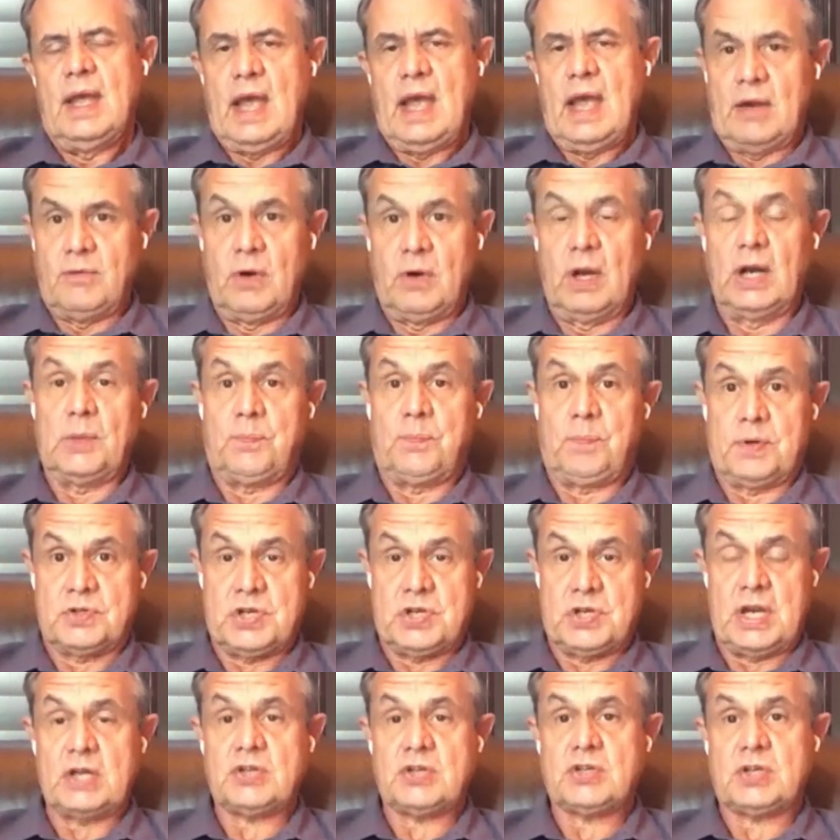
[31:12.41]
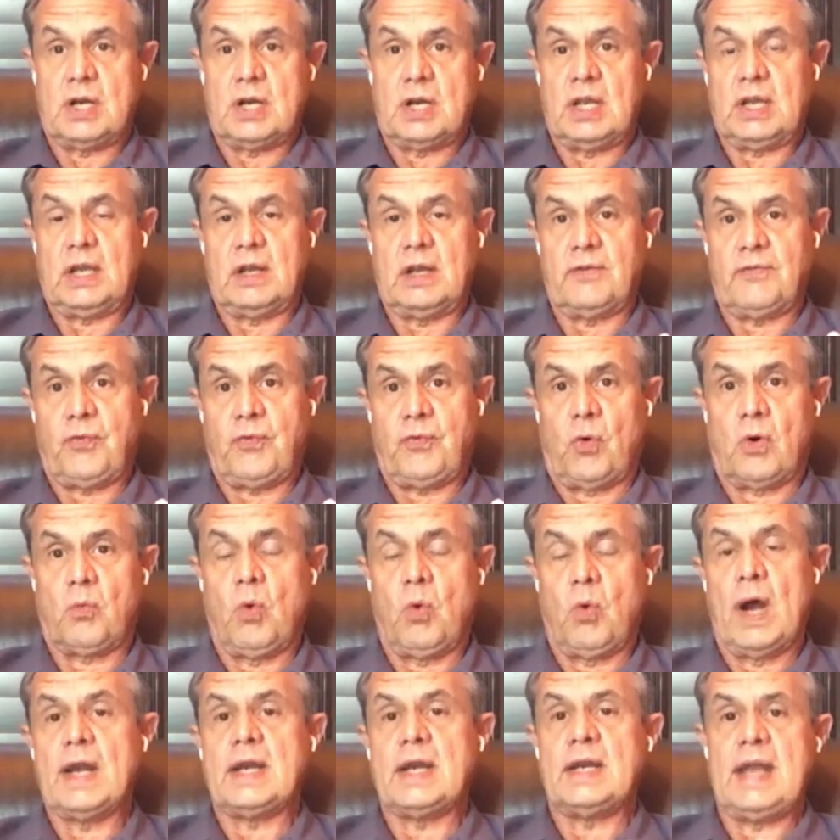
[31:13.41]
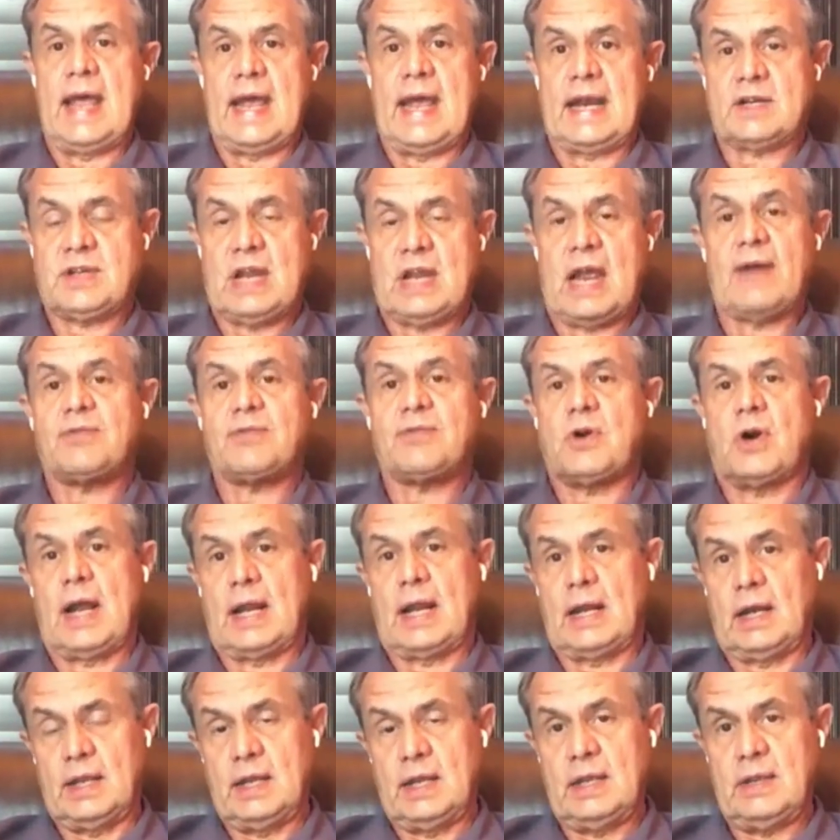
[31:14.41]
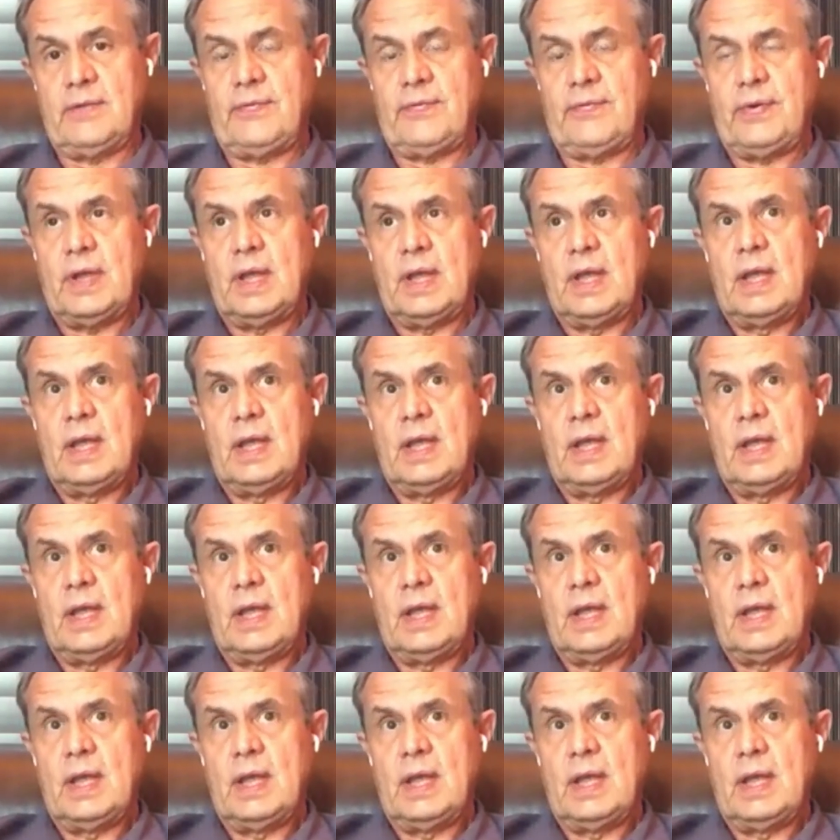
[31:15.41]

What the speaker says: and really positioning it for what next after I leave.